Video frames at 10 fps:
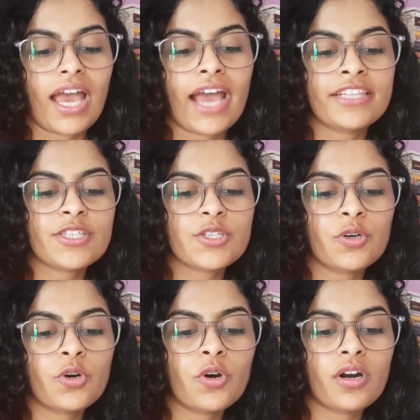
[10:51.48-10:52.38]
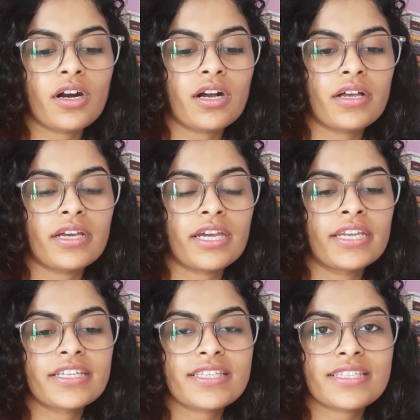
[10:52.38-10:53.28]
And so
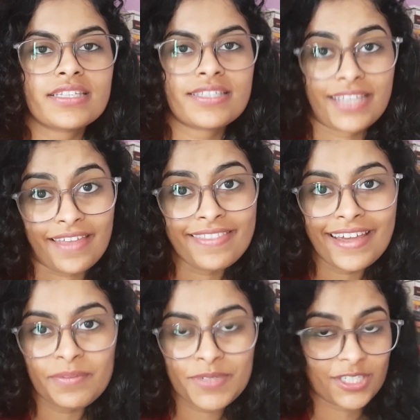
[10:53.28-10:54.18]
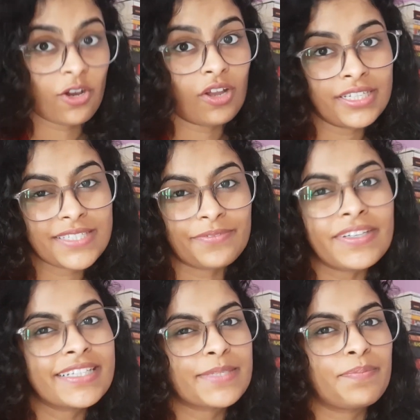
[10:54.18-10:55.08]
it is said that Mr. Collins
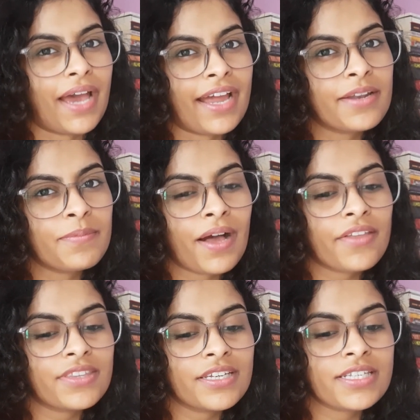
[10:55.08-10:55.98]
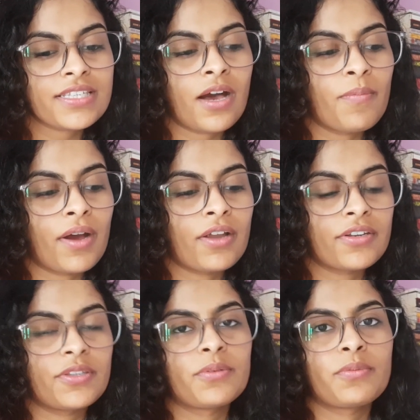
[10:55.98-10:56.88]
feels bad about this,
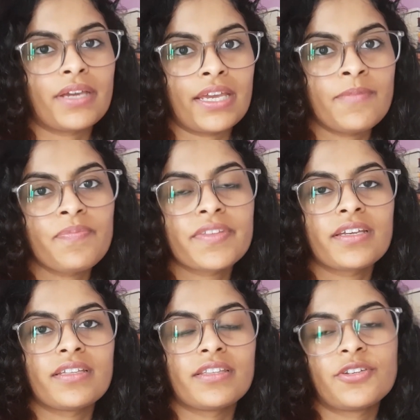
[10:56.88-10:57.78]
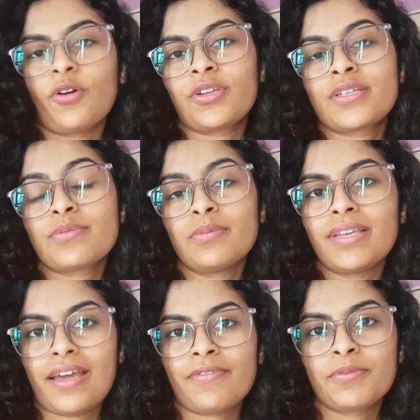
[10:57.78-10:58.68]
about the way the daughters will be
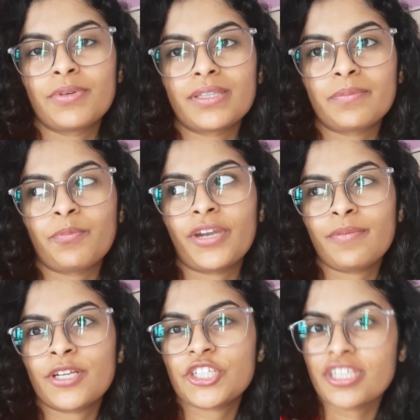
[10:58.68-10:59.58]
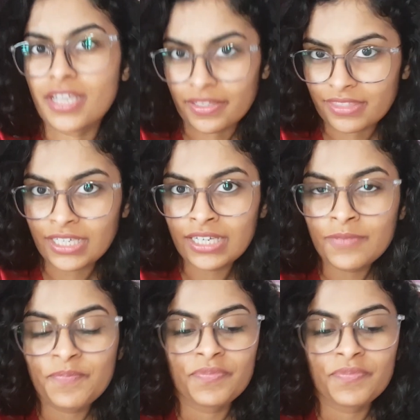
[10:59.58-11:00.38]
left with pretty much nothing.